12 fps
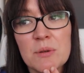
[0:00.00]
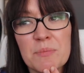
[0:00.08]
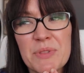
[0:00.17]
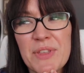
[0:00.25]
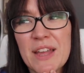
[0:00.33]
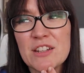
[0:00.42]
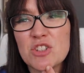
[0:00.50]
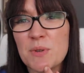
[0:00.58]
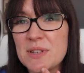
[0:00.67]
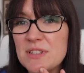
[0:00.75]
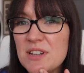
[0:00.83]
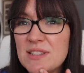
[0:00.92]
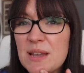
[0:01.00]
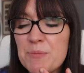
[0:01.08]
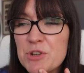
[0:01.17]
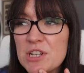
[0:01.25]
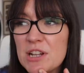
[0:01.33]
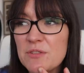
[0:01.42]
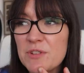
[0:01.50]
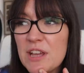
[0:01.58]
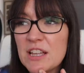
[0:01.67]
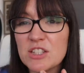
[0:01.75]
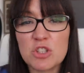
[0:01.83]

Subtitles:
But then do I start a separate channel for that?